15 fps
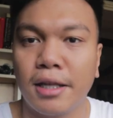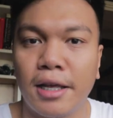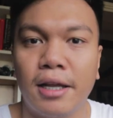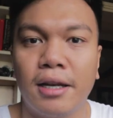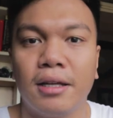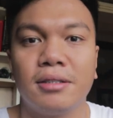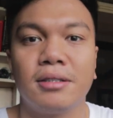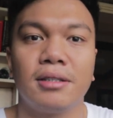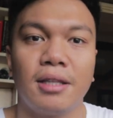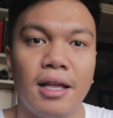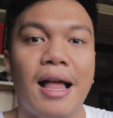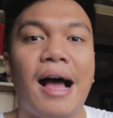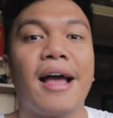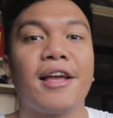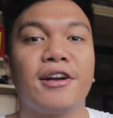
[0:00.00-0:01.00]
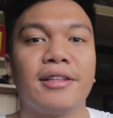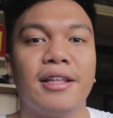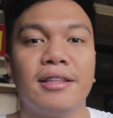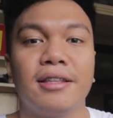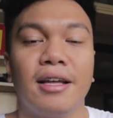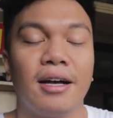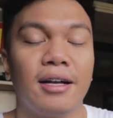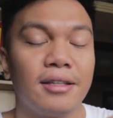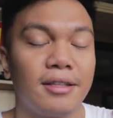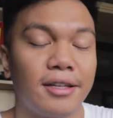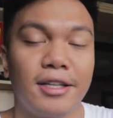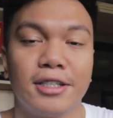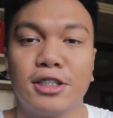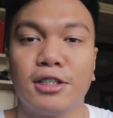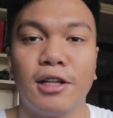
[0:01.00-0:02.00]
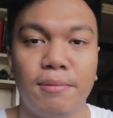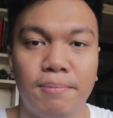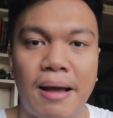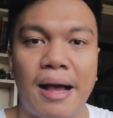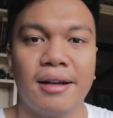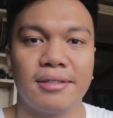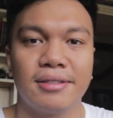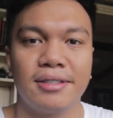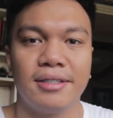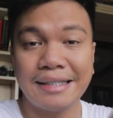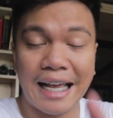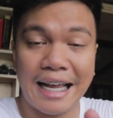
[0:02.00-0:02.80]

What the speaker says: still, it's still higher than the traditional banks.